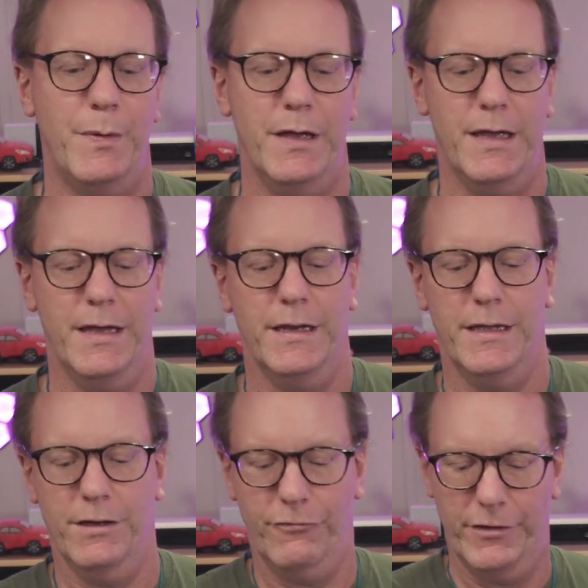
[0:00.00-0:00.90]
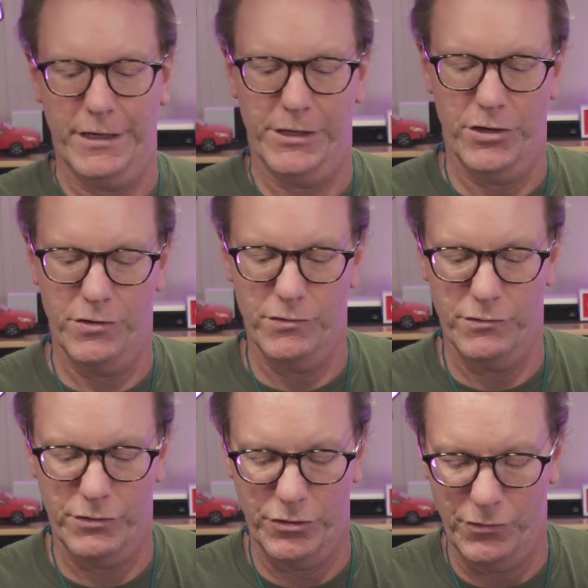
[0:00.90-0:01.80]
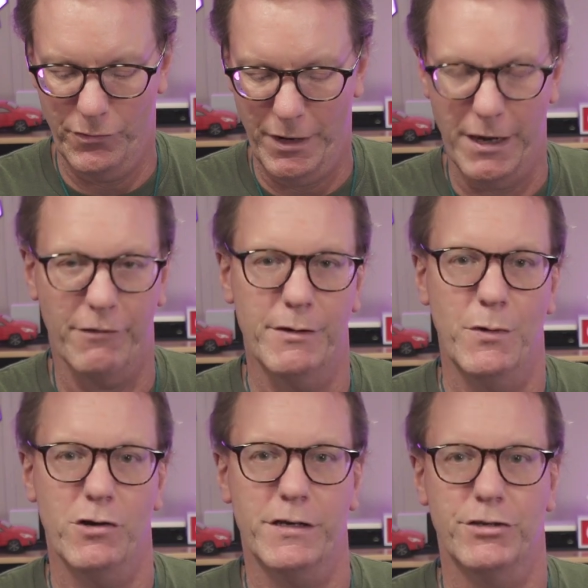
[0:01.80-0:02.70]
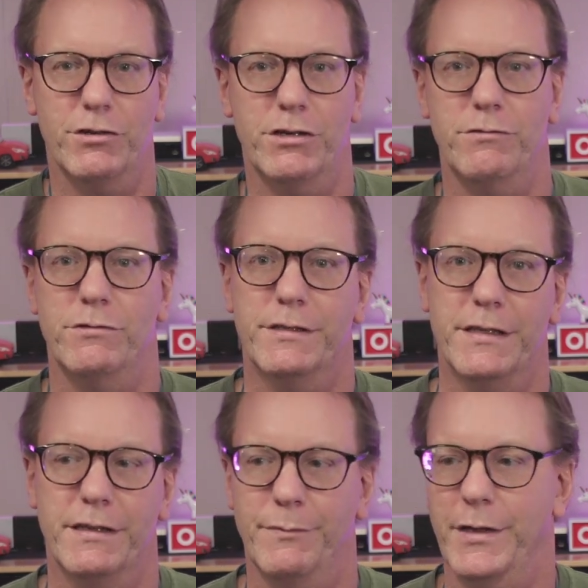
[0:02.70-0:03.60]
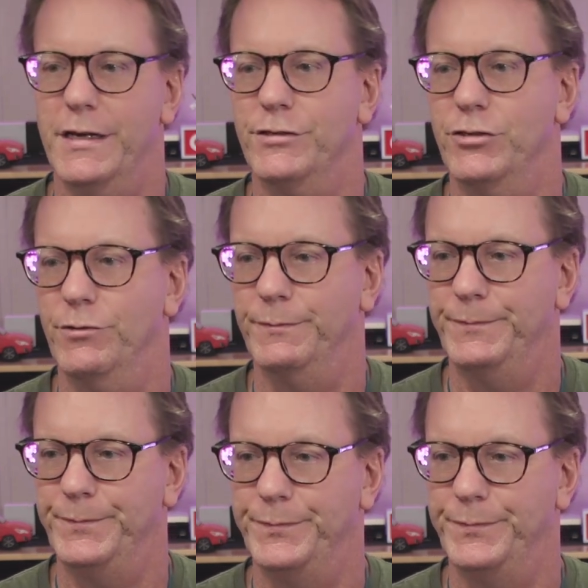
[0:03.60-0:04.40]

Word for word: And if we go to our remote control, we'll see them there too.